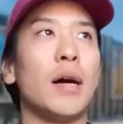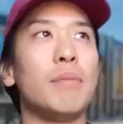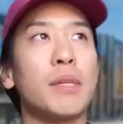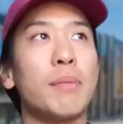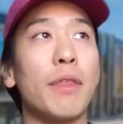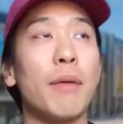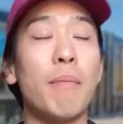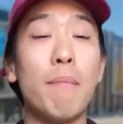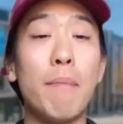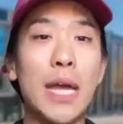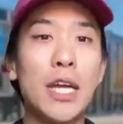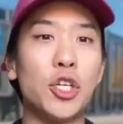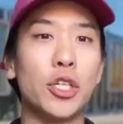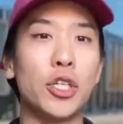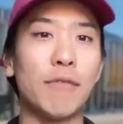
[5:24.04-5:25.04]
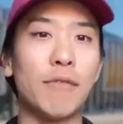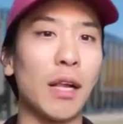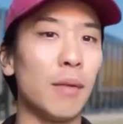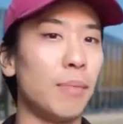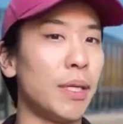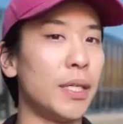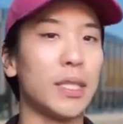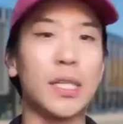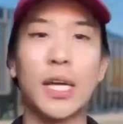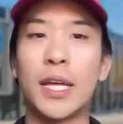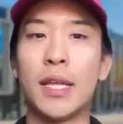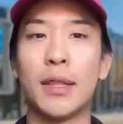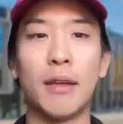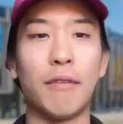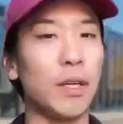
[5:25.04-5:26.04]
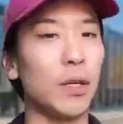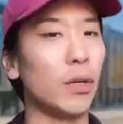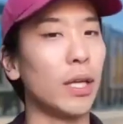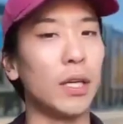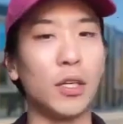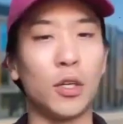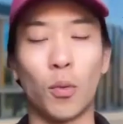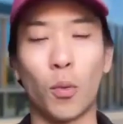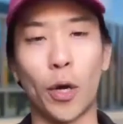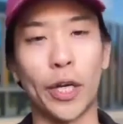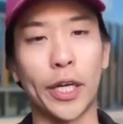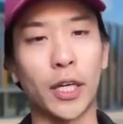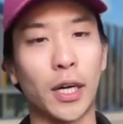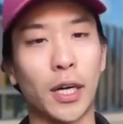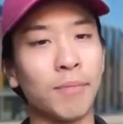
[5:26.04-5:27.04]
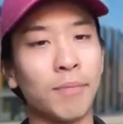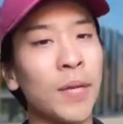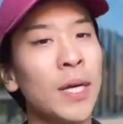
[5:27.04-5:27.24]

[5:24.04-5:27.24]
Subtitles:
some of the major developments in the field that you're working on.